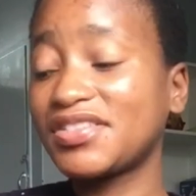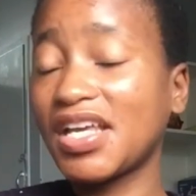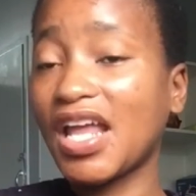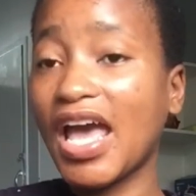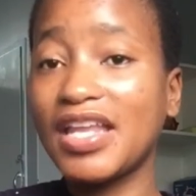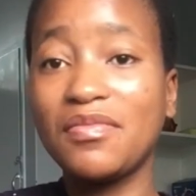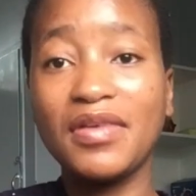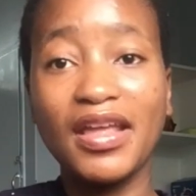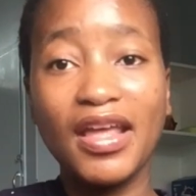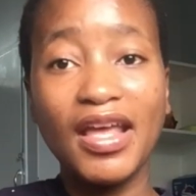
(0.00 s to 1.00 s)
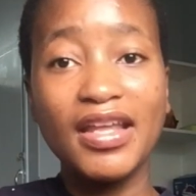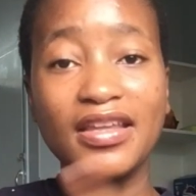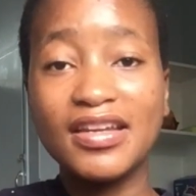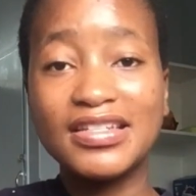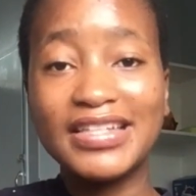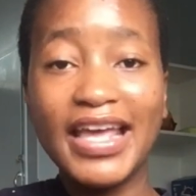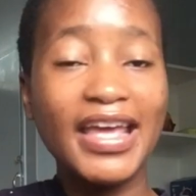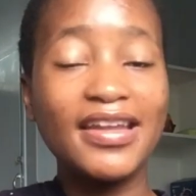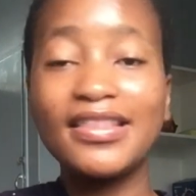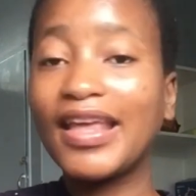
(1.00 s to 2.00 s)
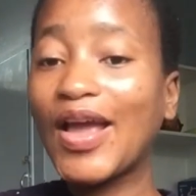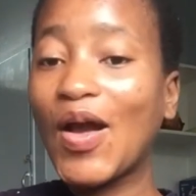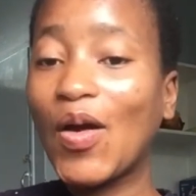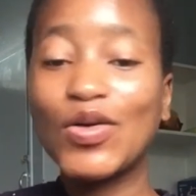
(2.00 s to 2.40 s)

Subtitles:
side-eyed me, didn't say anything,